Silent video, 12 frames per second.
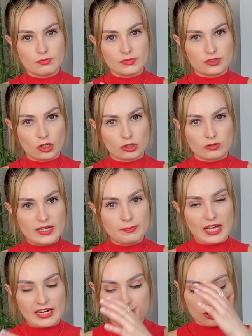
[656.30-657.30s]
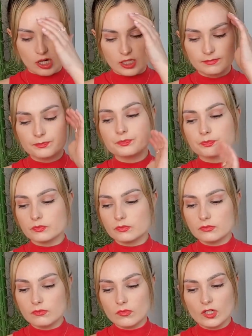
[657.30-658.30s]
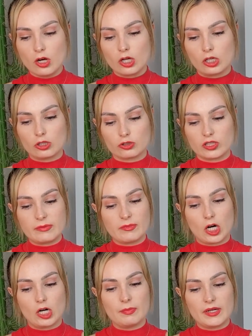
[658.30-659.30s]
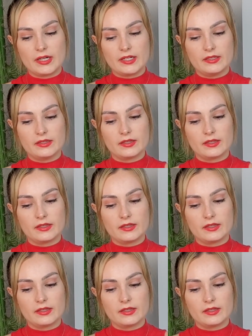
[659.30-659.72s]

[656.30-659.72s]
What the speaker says: dark gray black dog on our cream carpet in